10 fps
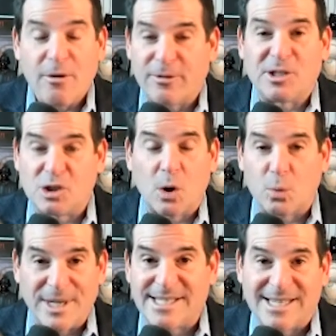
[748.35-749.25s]
for the sole
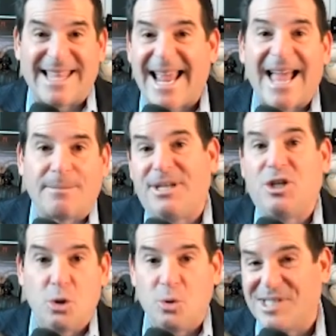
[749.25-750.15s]
reason that they had to be
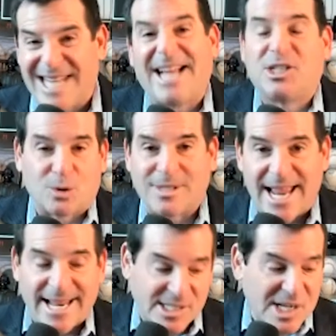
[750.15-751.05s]
used extra
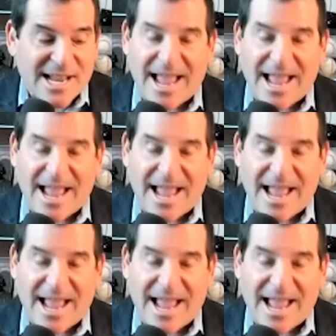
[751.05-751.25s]
days